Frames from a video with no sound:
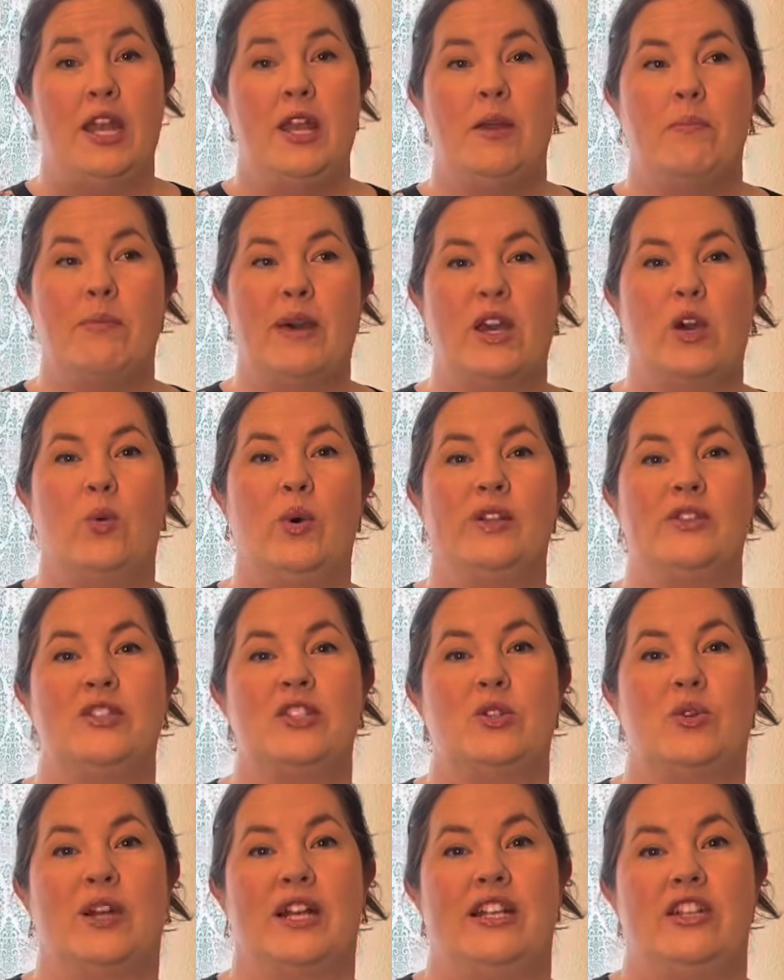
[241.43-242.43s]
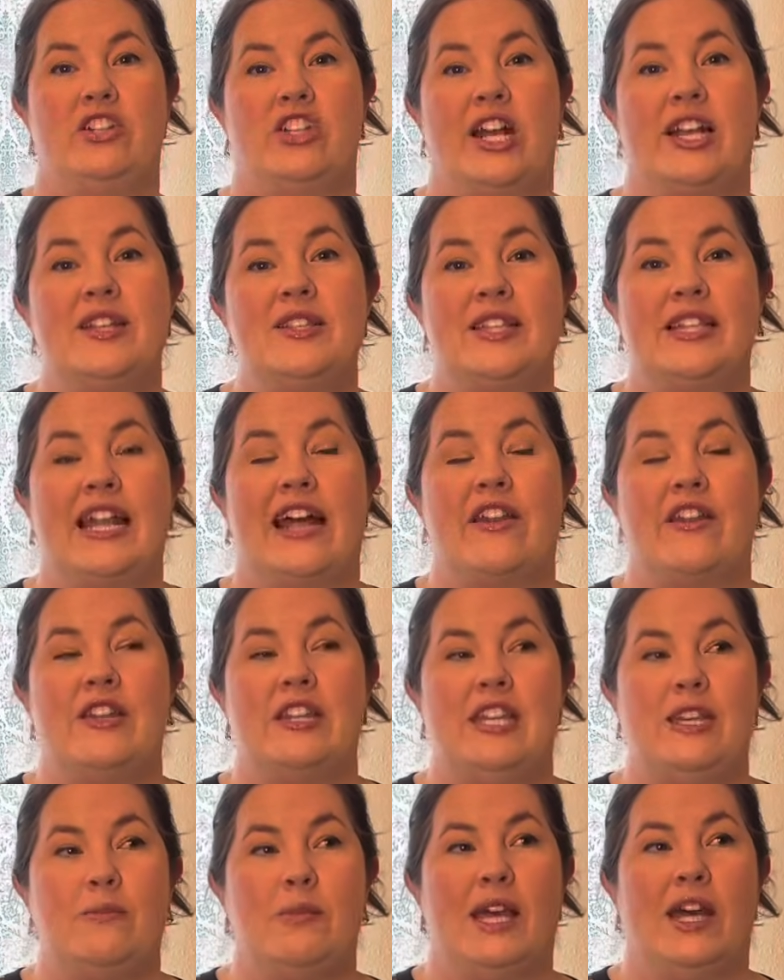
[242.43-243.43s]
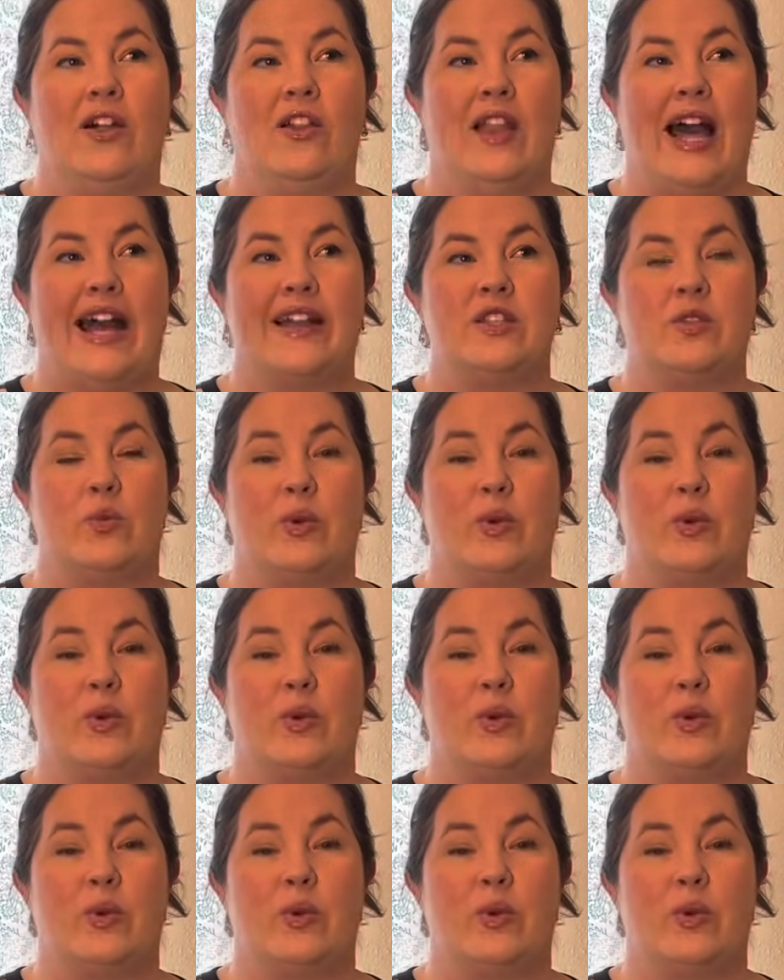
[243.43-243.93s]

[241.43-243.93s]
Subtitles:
My quilt store had just sent out an email last